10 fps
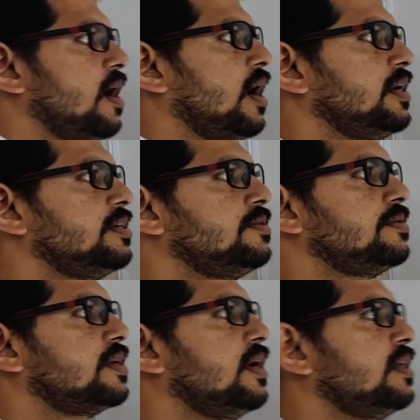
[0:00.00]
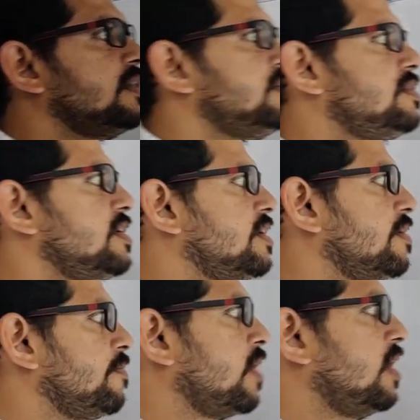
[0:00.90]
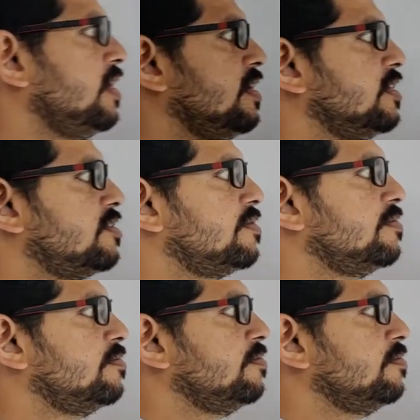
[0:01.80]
I to kth state. I is